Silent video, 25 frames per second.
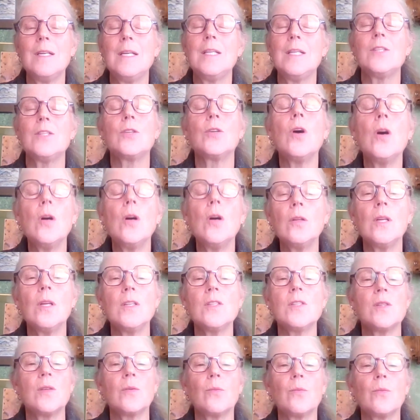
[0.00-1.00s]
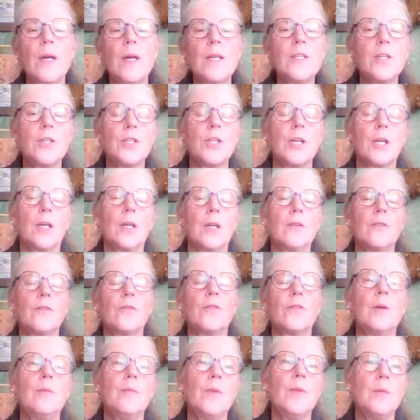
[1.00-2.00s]
It's called it's the rent a chicken
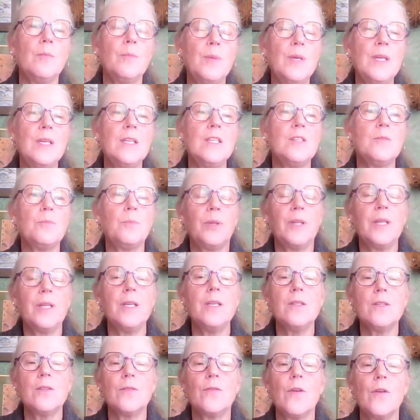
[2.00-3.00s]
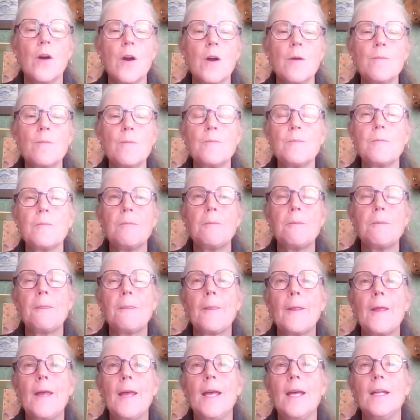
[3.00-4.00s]
from the Bees Please farm,
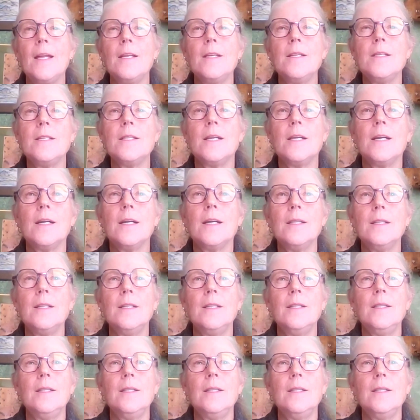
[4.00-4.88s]
and uh,